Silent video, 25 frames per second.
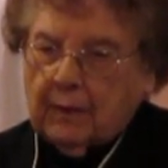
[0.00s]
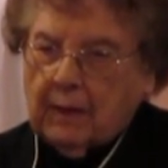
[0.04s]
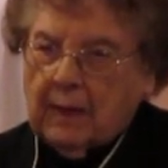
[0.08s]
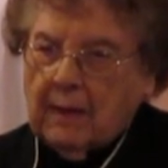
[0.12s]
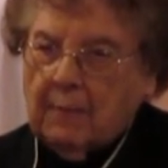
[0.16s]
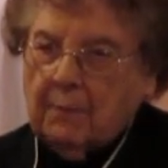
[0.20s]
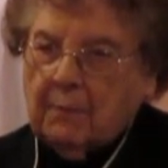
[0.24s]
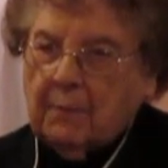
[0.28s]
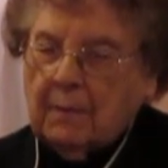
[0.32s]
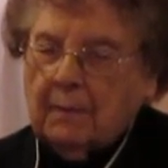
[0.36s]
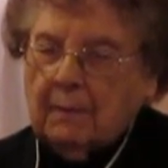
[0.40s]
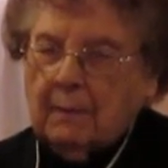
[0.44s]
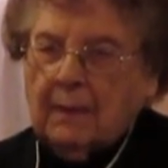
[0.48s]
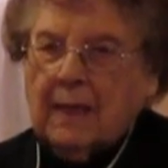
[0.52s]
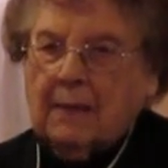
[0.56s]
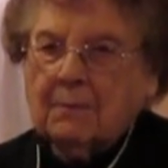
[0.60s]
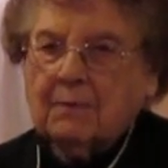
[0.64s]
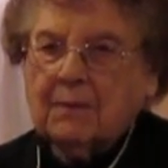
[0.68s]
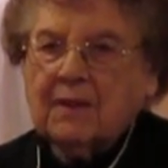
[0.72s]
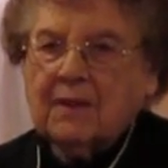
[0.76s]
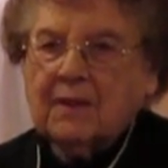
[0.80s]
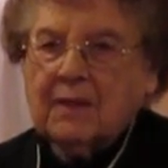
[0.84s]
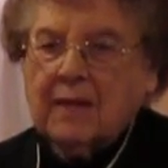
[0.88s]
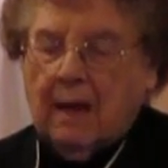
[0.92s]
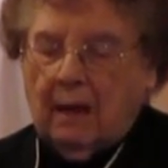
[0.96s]
keeping
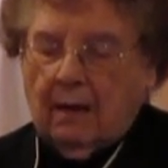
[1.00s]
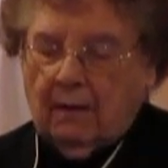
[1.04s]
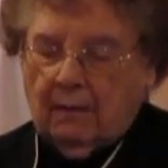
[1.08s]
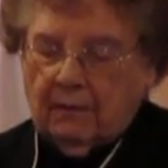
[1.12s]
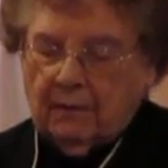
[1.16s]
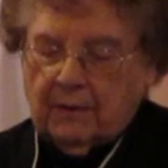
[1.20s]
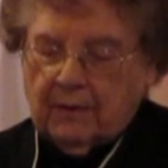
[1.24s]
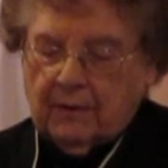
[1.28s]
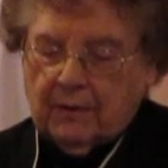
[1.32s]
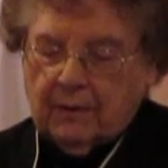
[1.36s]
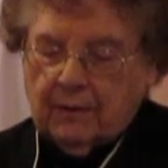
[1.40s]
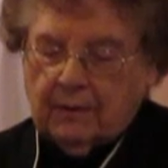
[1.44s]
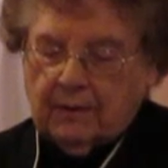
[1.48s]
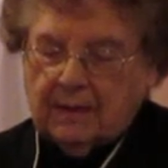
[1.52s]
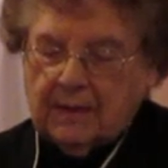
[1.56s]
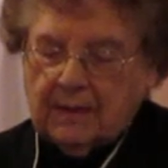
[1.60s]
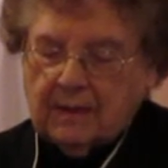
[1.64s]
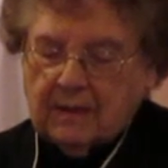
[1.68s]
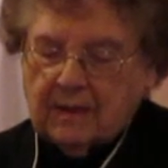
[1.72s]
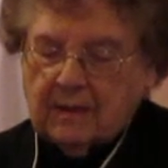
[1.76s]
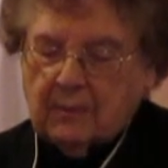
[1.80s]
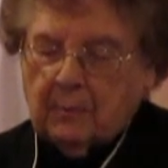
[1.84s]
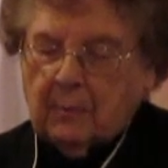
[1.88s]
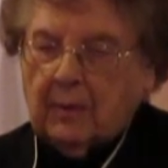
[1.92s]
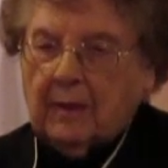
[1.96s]
themselves,
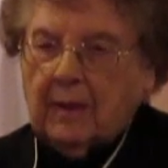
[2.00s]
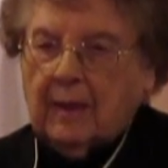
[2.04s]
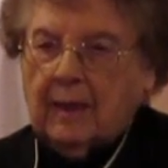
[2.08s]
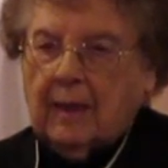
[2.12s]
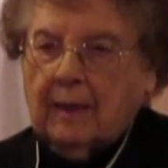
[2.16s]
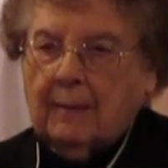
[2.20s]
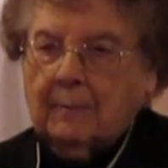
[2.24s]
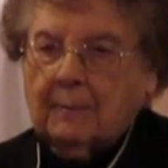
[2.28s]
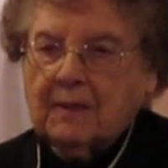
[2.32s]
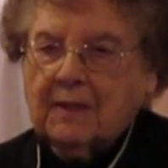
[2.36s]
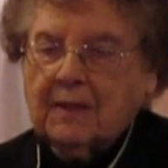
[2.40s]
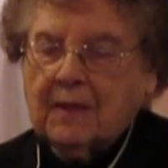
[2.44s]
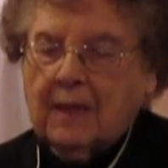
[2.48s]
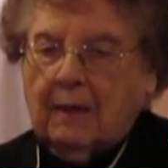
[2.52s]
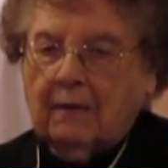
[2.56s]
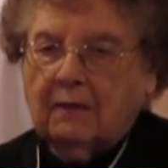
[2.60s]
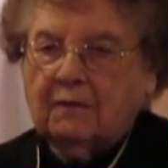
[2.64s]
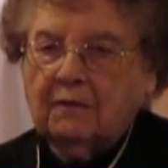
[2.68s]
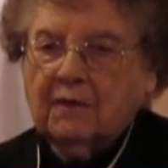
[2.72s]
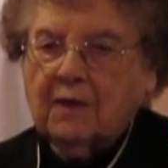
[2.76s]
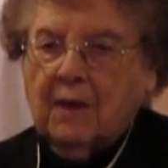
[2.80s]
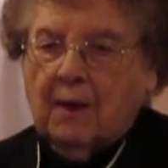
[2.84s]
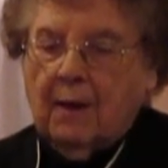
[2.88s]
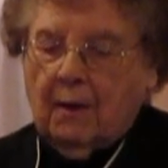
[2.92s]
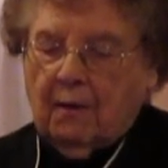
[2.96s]
disciplining
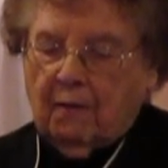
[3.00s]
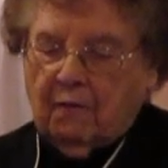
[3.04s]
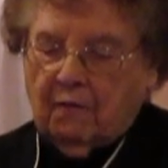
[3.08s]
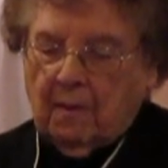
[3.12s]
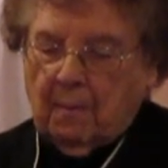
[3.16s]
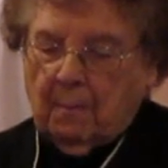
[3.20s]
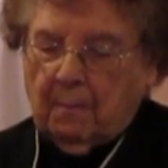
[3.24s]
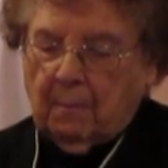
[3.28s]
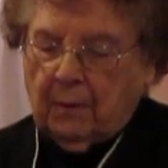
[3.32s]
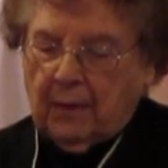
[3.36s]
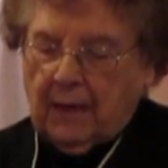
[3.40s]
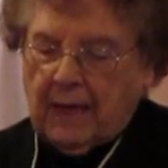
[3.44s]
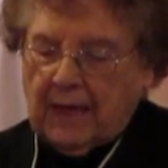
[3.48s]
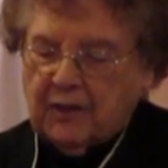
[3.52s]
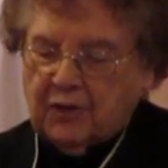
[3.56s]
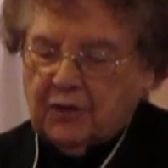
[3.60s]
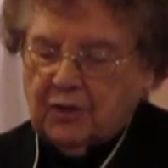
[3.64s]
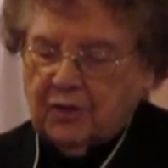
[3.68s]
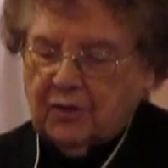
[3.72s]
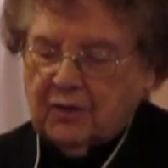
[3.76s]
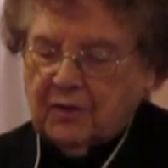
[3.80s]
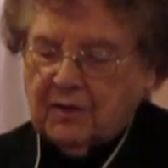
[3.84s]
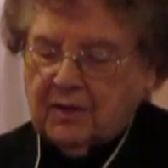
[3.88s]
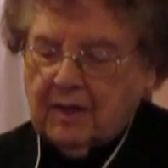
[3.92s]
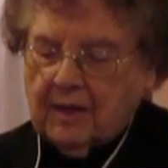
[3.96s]
themselves from
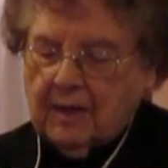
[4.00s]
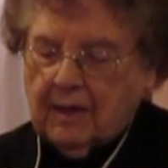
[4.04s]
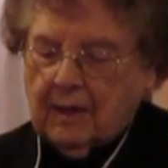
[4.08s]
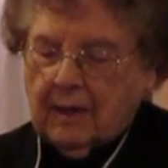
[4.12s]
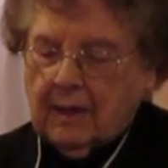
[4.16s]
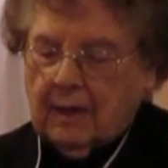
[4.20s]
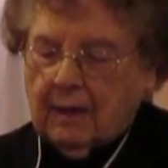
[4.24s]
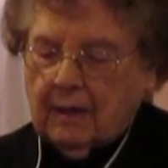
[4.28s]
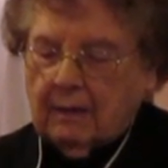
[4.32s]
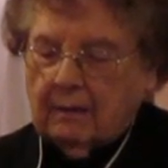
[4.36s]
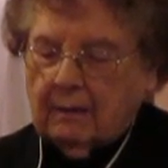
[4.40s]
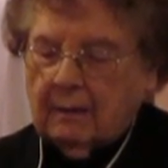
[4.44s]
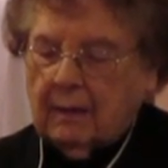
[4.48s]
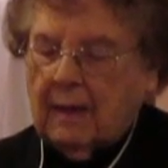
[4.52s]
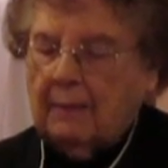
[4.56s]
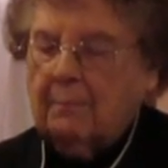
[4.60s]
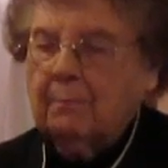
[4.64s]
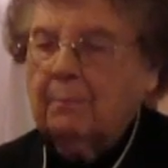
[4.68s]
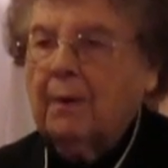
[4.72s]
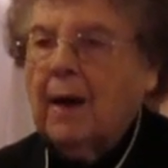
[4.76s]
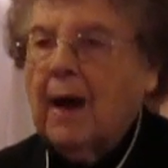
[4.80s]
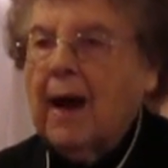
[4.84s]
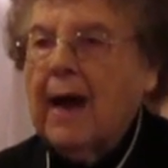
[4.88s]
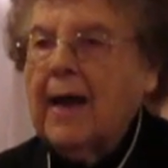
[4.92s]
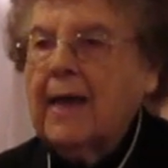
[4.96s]
pleasure seeking
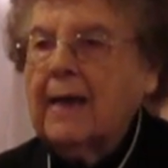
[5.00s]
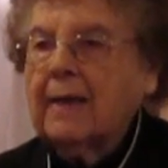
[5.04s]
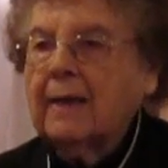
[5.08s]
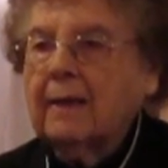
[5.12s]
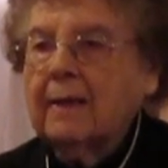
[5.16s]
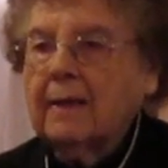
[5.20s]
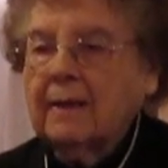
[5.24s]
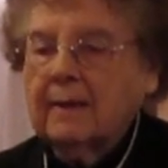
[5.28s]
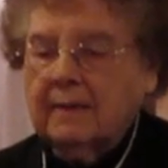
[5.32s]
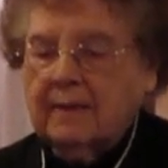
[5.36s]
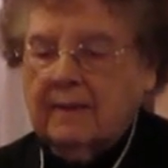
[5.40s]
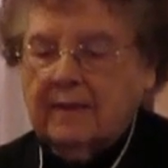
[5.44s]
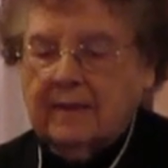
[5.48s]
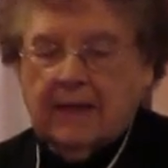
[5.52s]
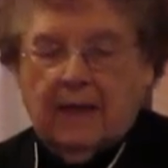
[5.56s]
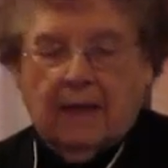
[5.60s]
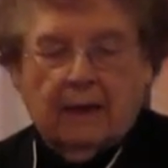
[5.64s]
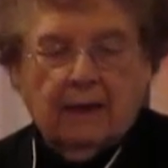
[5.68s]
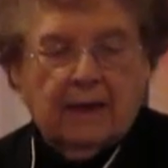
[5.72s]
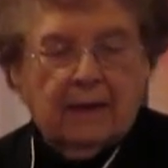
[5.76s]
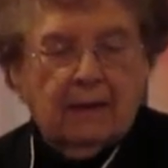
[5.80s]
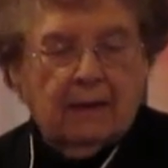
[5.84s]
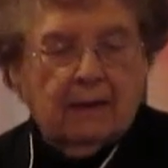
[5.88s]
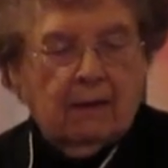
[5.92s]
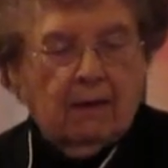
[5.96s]
and buying and
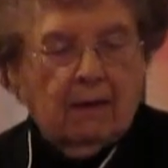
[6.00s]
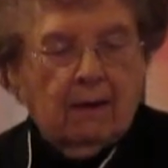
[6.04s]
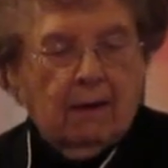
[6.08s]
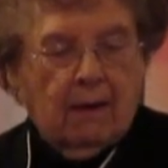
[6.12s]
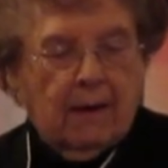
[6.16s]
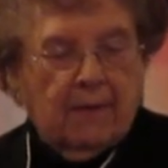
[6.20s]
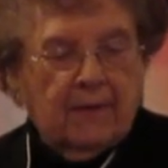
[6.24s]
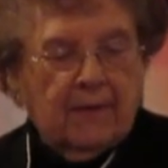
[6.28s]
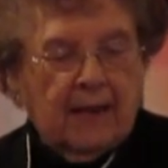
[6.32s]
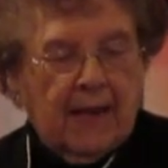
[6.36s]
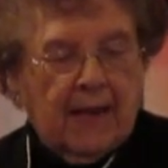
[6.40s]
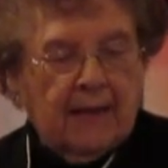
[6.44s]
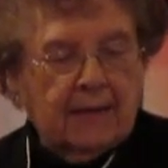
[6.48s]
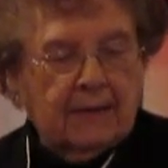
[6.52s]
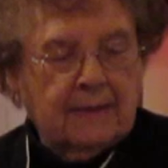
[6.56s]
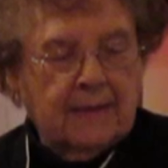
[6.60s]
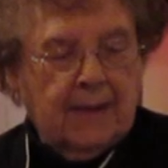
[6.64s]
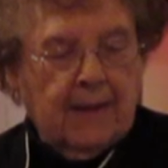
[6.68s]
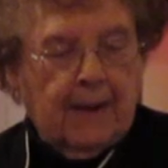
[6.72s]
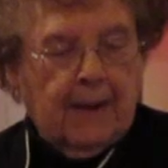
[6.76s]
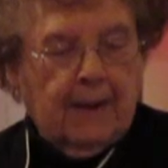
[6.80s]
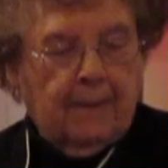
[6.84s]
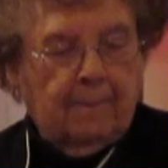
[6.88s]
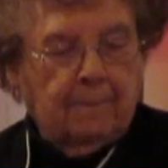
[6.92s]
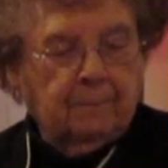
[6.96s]
selling on
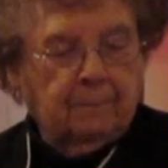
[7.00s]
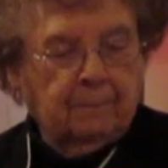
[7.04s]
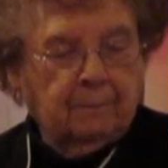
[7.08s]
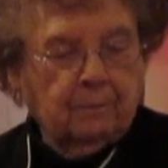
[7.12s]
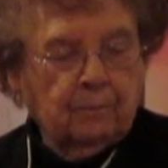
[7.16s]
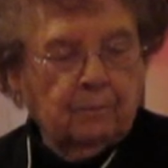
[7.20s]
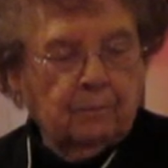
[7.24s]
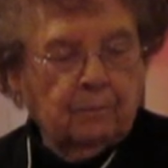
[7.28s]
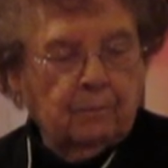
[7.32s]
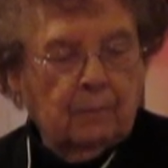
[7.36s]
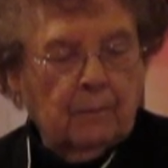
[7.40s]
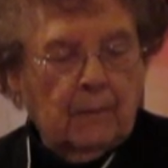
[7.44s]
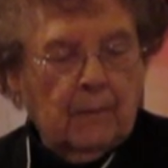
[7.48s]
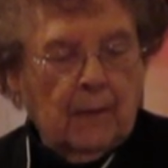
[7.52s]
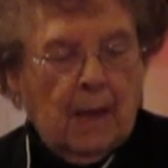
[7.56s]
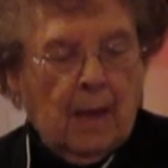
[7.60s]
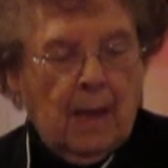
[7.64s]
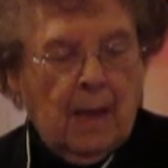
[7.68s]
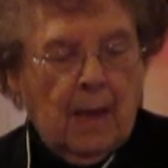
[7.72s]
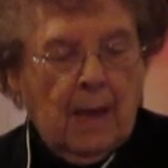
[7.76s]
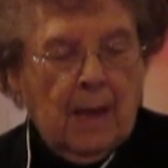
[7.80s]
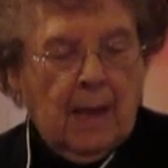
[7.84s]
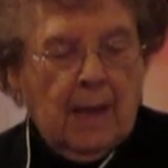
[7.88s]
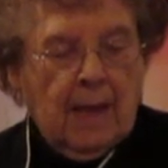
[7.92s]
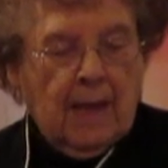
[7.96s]
that day.
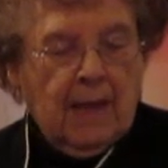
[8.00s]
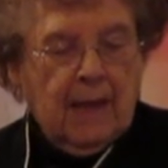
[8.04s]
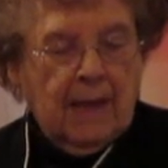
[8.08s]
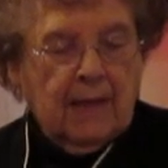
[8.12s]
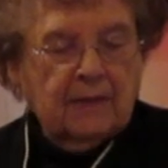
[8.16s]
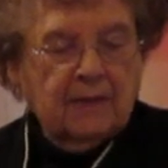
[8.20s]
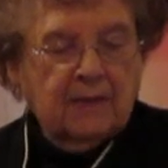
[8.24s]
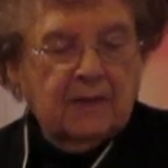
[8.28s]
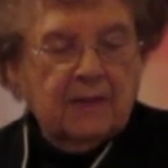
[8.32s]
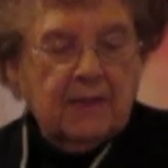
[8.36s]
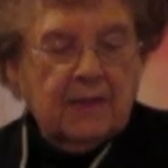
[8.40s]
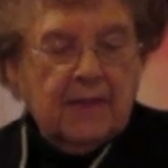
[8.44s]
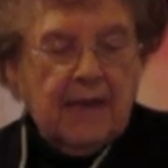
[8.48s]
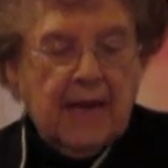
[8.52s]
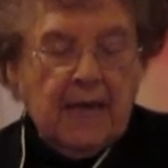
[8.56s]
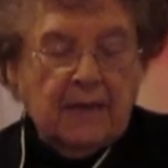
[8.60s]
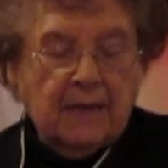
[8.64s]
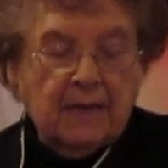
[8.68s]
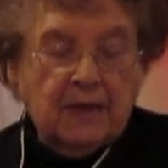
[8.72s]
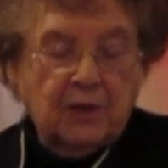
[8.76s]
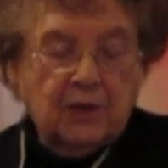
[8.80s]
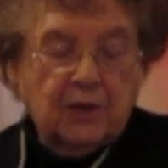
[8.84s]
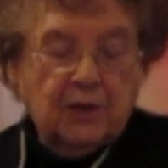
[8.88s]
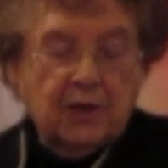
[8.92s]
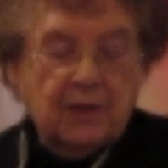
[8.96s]
It's the day
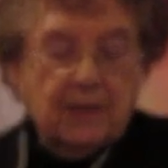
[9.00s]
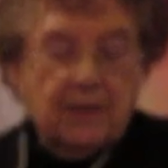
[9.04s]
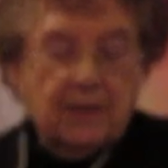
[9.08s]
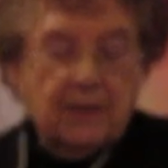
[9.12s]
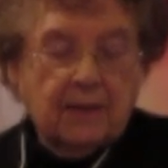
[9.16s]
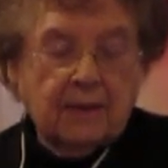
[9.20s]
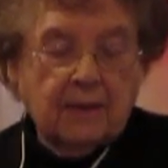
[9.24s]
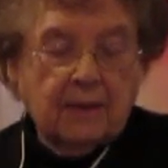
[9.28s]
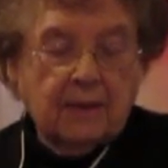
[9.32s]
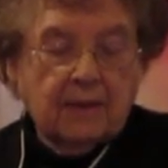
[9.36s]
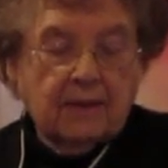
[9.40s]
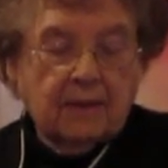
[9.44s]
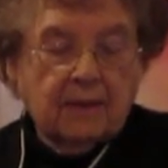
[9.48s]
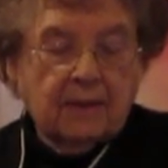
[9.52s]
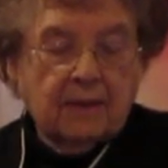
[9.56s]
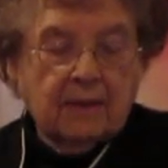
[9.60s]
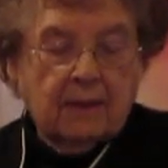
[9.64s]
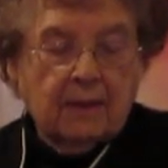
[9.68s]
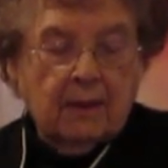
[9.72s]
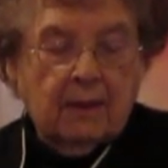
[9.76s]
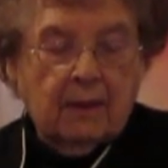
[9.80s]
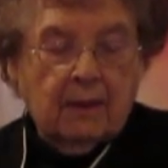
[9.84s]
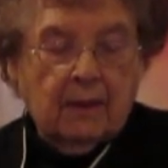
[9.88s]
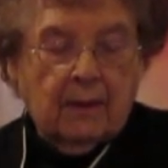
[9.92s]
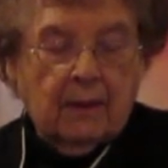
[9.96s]
that Jesus